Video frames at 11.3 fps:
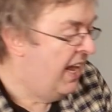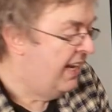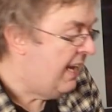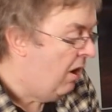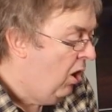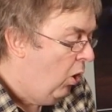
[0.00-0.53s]

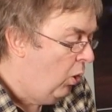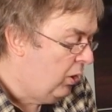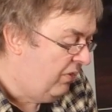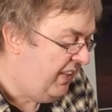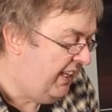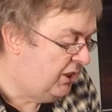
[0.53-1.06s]
Now, all
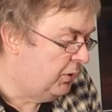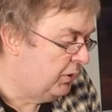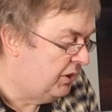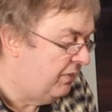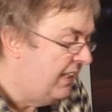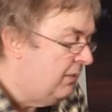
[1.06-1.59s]
of these
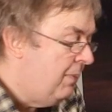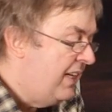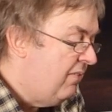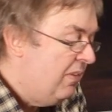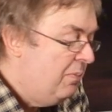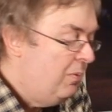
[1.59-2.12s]
sorts of things, many
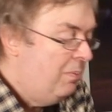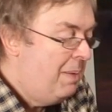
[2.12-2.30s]
of them would